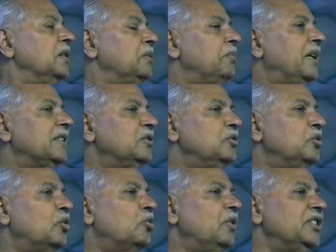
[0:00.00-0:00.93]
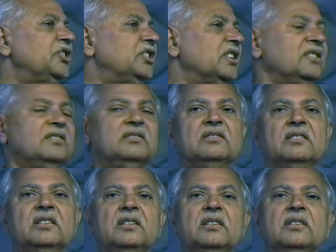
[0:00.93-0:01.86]
But no
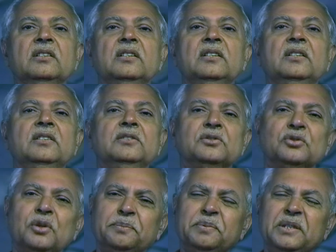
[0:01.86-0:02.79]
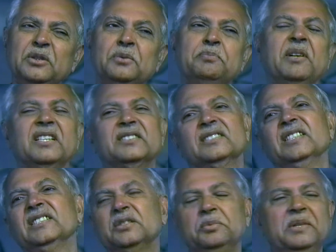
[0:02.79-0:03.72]
question. So few
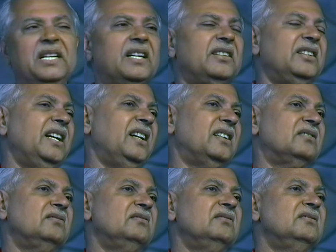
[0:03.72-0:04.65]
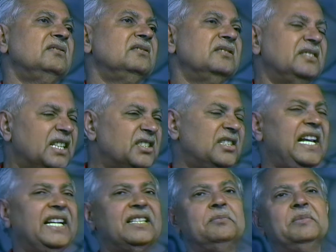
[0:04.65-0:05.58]
persons were there, just
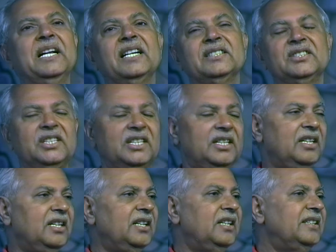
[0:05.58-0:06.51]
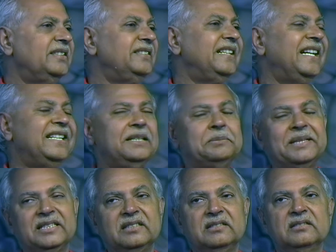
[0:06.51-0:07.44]
like Meherji,
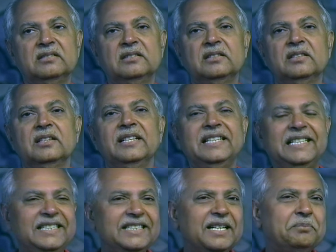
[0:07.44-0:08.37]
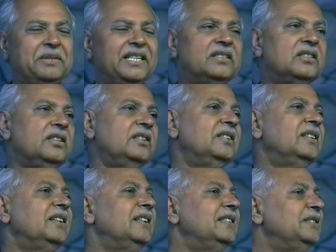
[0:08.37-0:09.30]
Nariman, Elizabeth,
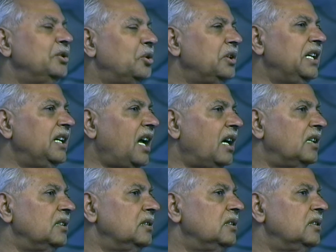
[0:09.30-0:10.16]
Norena.